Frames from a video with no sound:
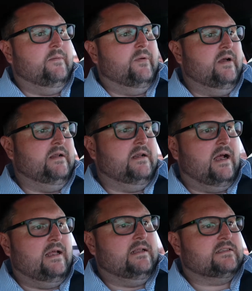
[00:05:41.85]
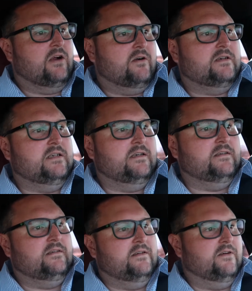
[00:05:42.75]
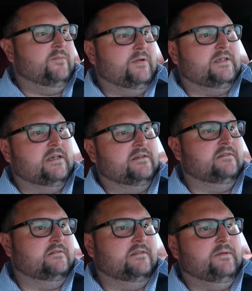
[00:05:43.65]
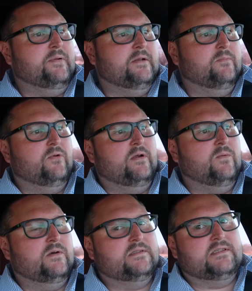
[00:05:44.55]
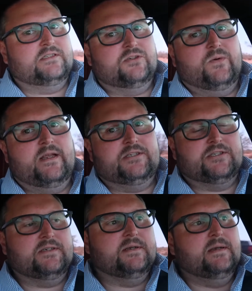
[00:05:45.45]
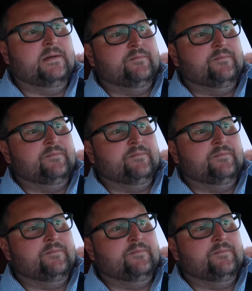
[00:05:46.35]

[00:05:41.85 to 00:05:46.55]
but it's hard to, you know, particularly pinpoint one situation.